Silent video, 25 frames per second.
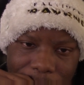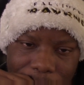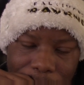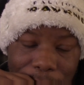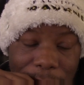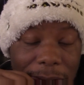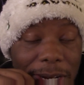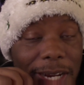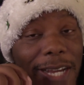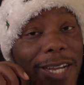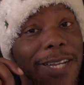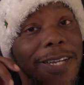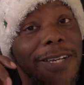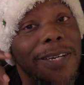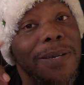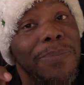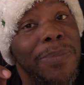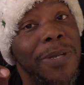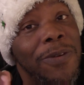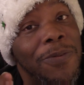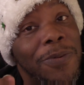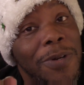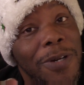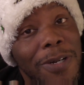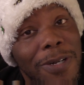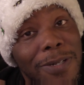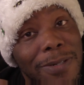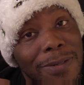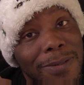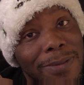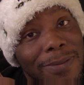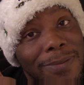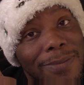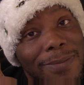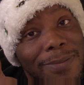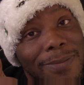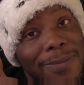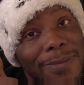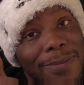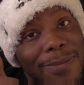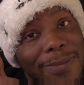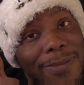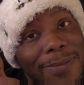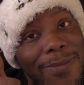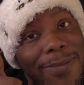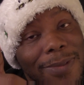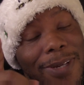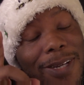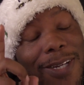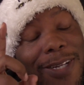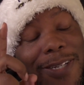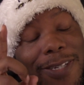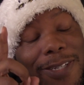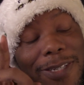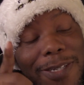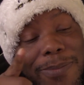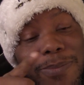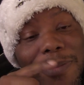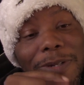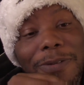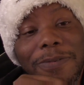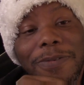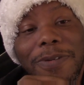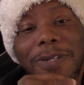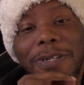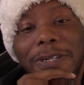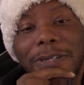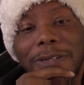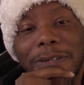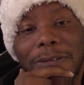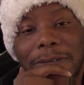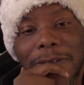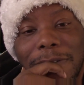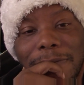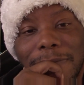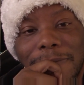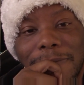But I could be wrong. I could be wrong.